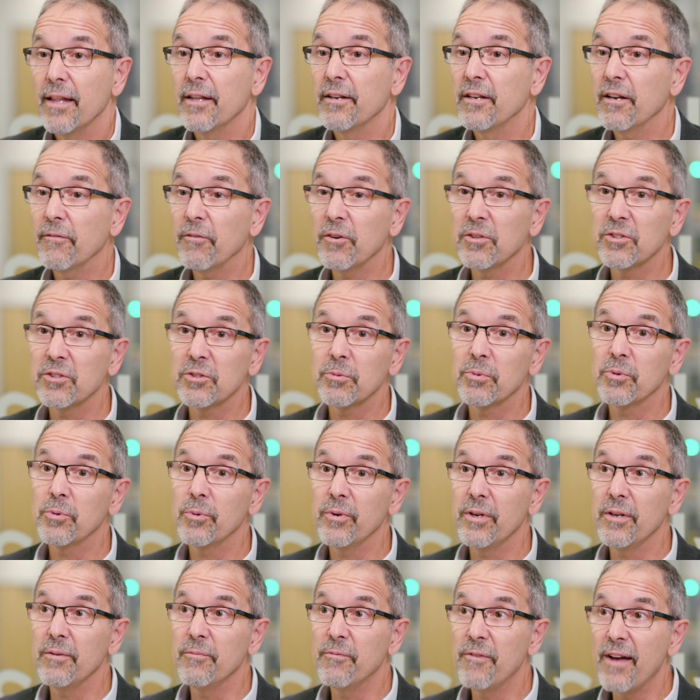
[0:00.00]
the difference
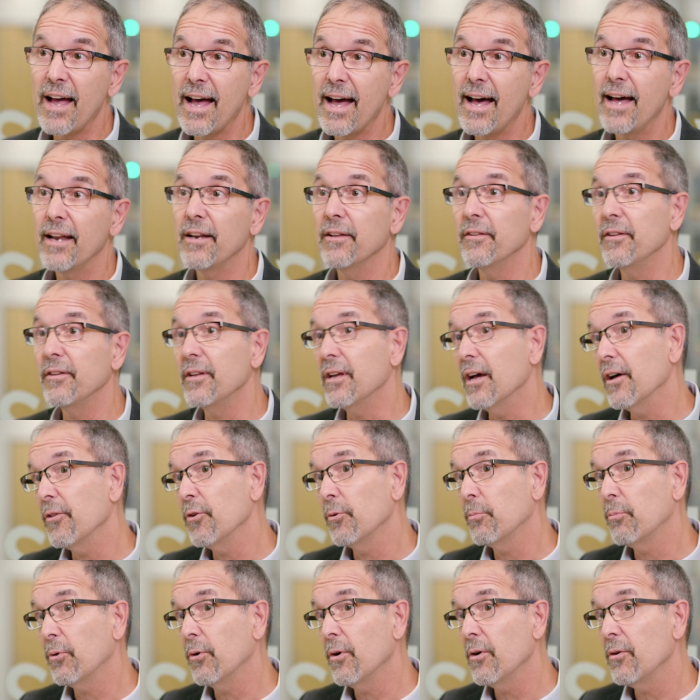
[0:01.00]
between VAD and the
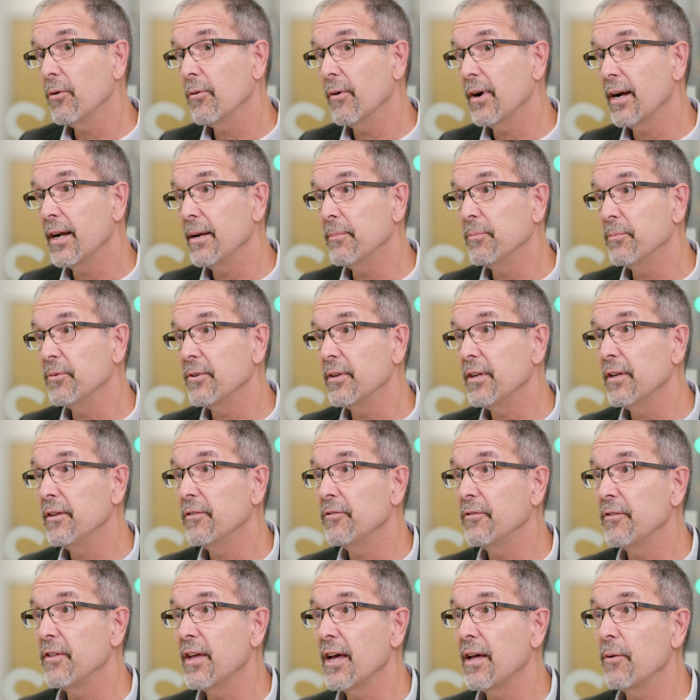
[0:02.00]
other programs
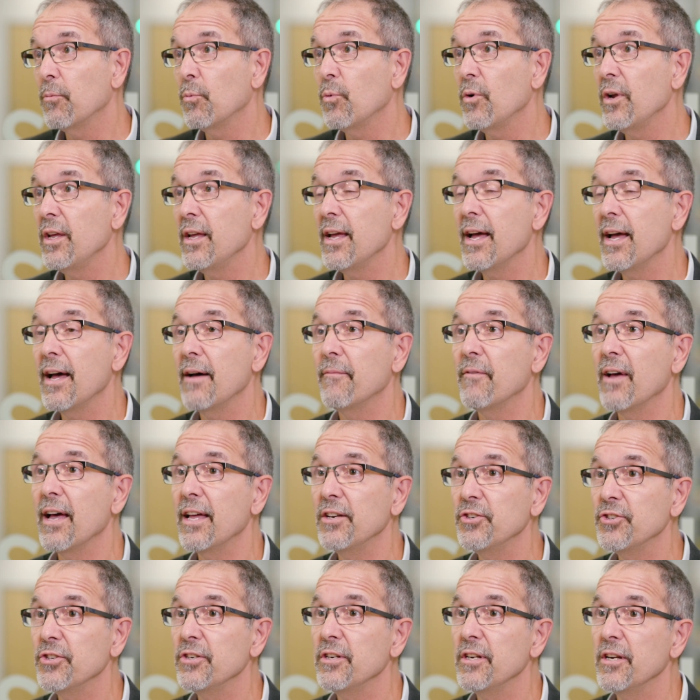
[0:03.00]
is that we have
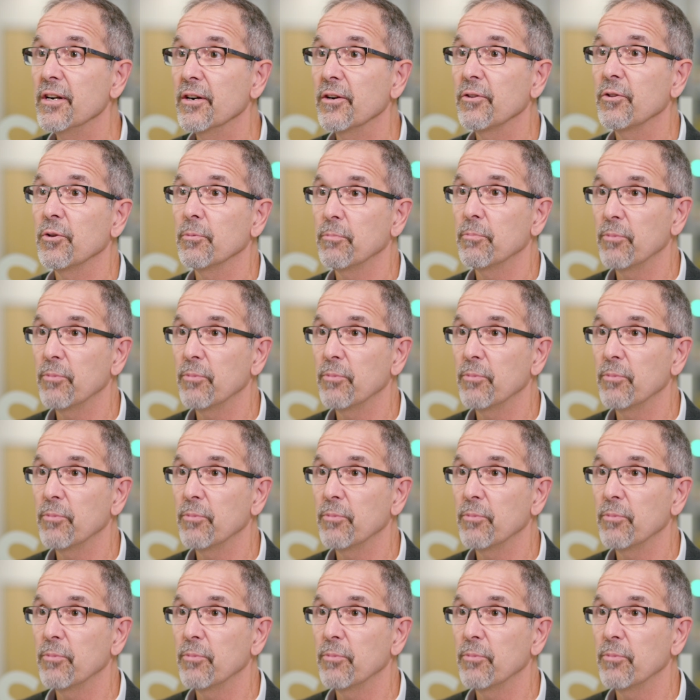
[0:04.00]
engineered the